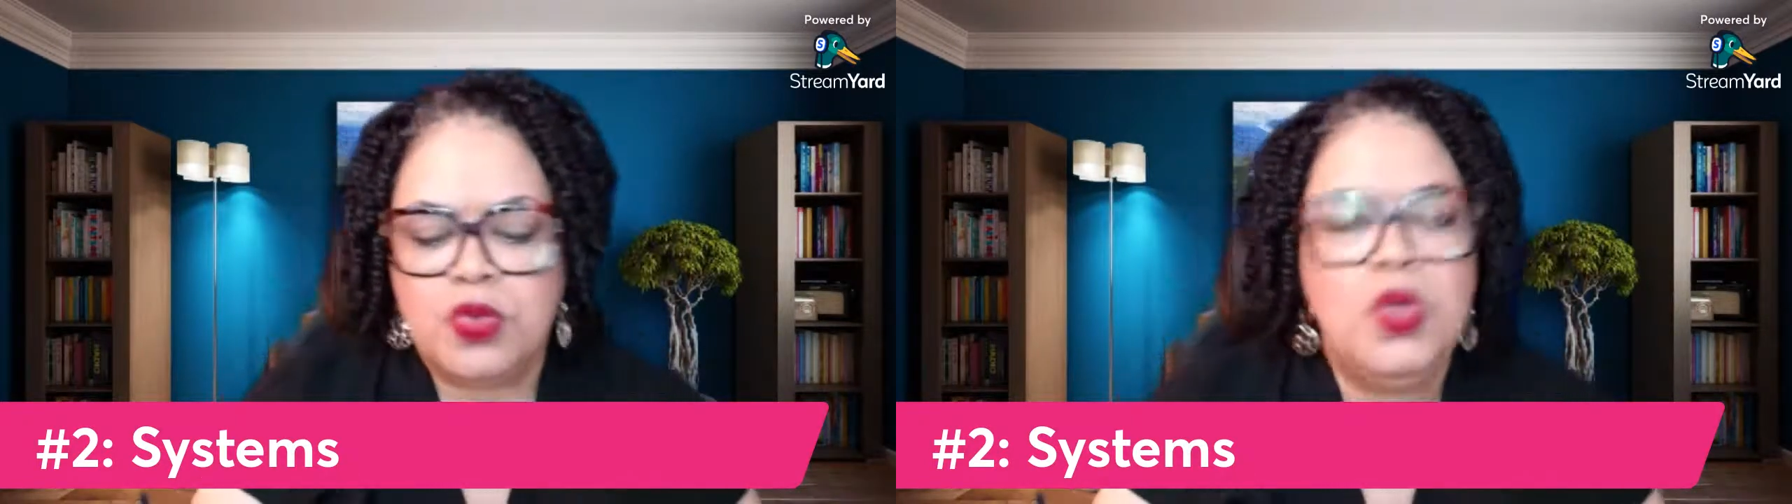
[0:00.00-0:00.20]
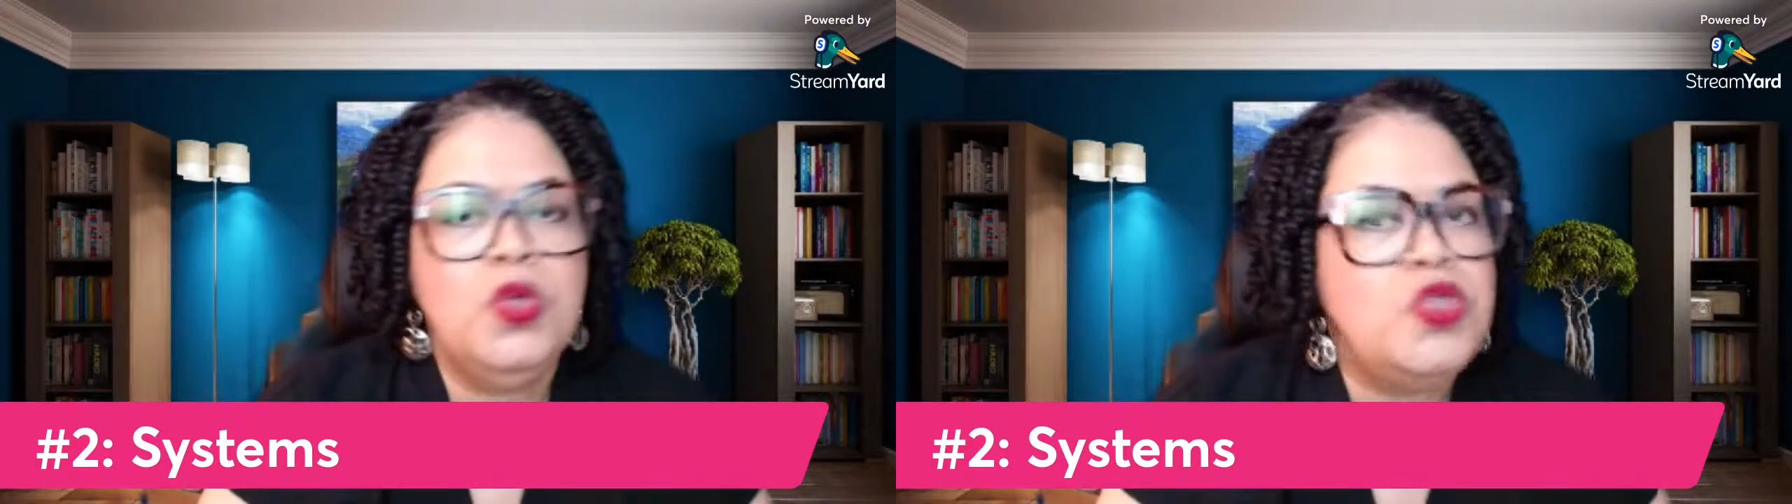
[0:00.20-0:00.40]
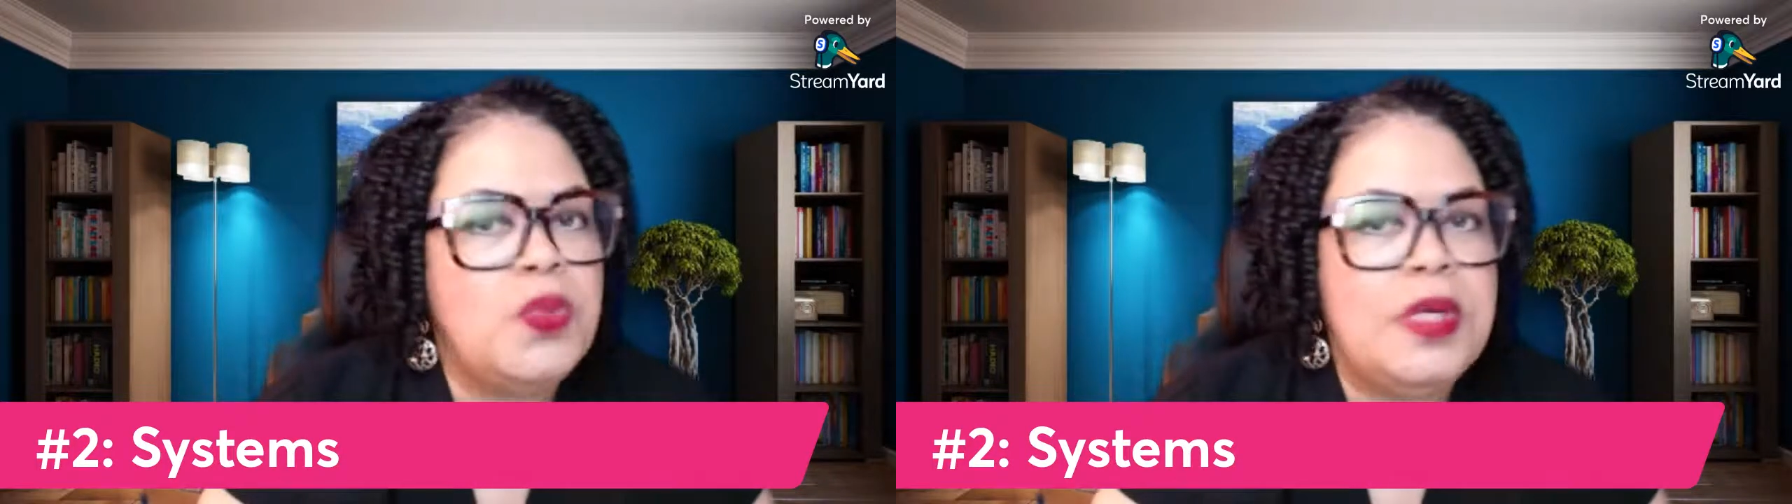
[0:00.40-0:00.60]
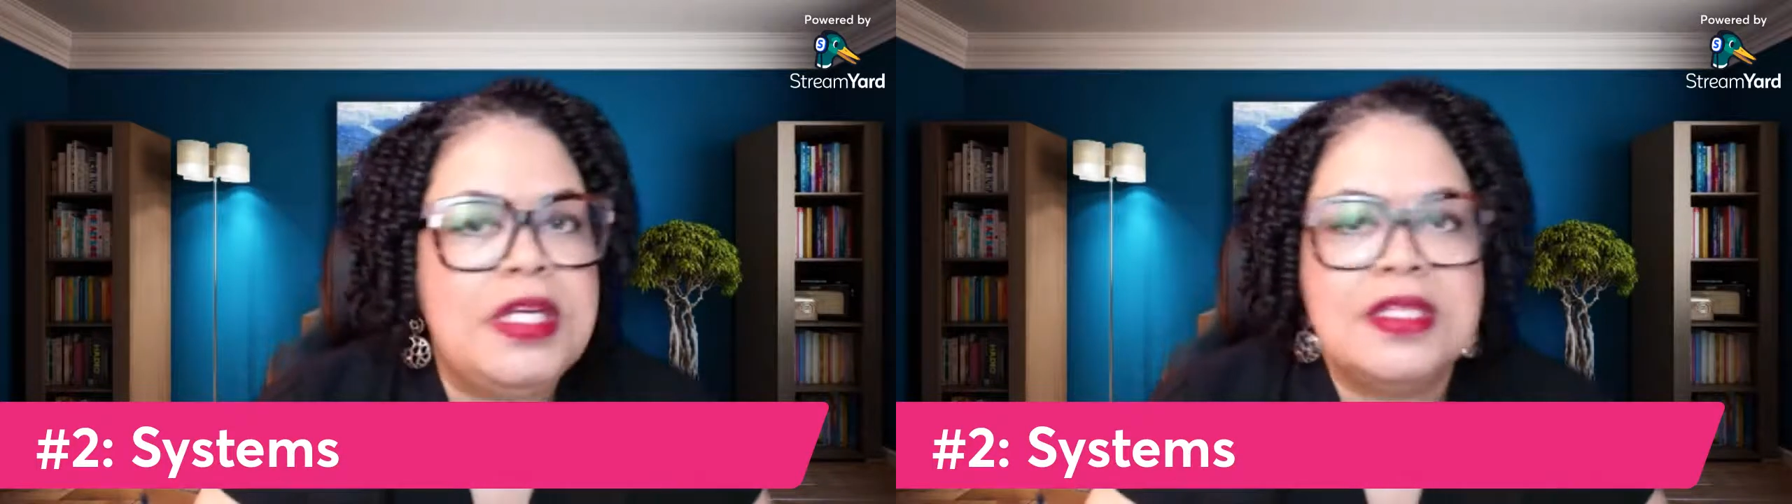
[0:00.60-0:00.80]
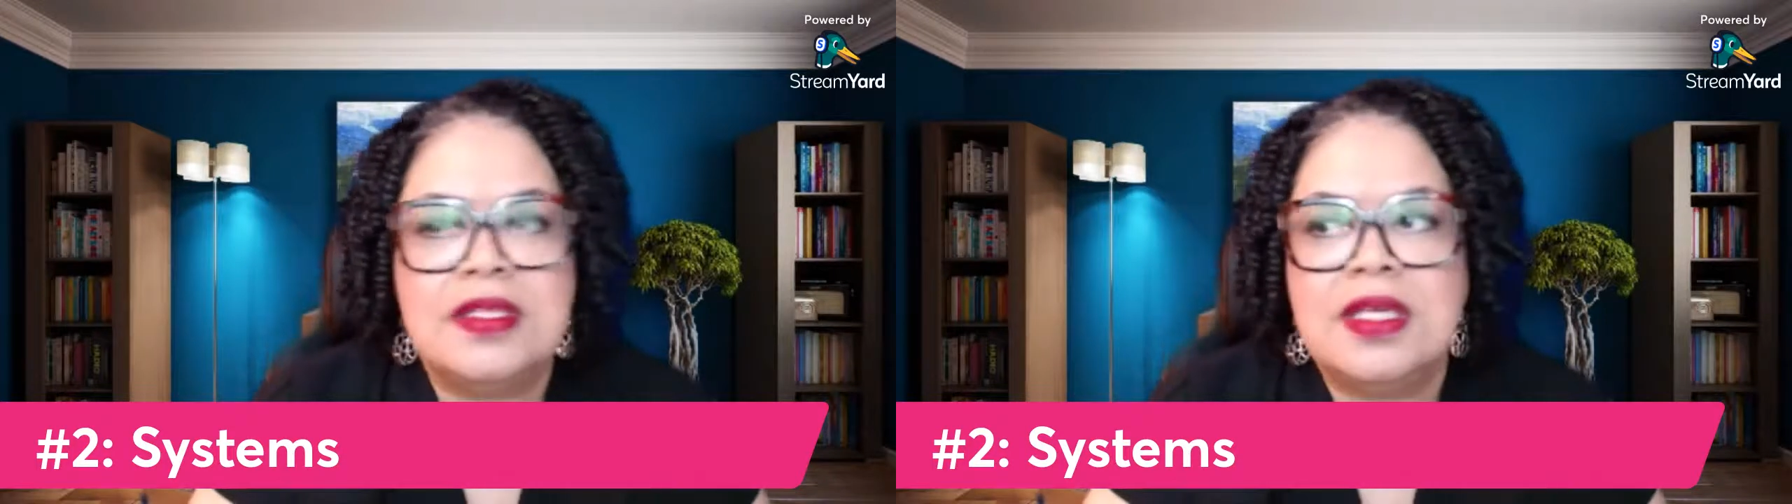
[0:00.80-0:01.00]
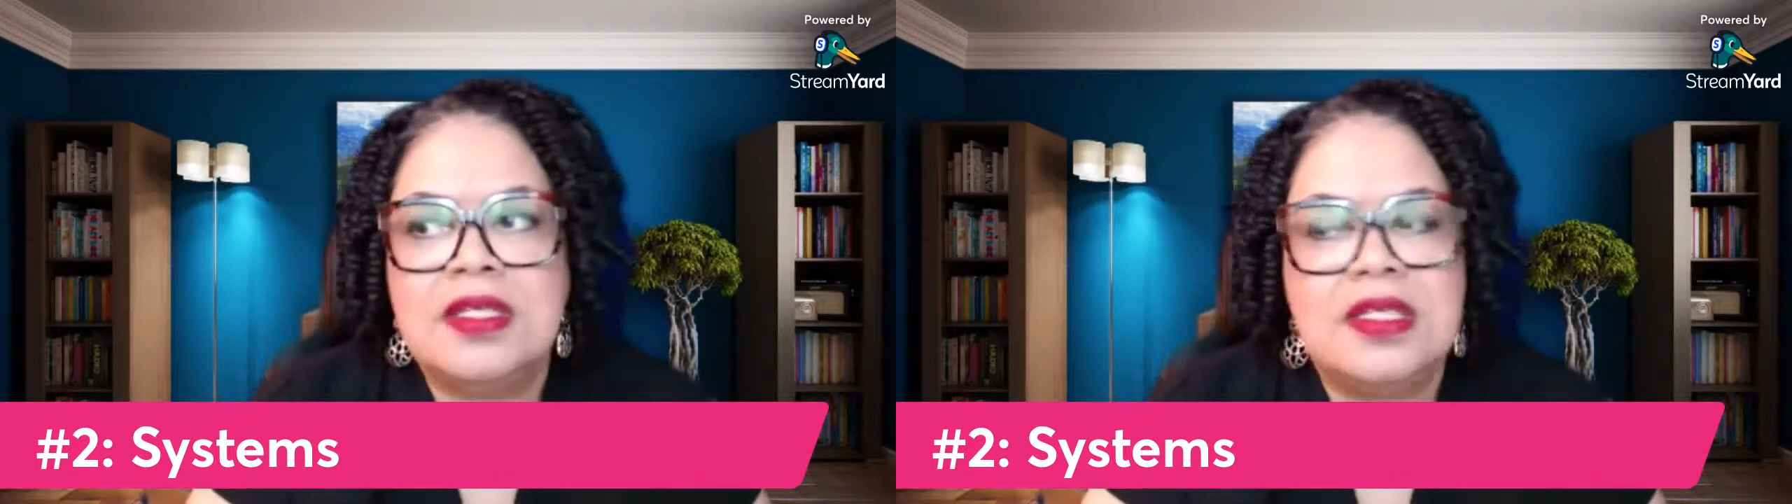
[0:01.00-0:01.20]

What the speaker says: Hootsuite is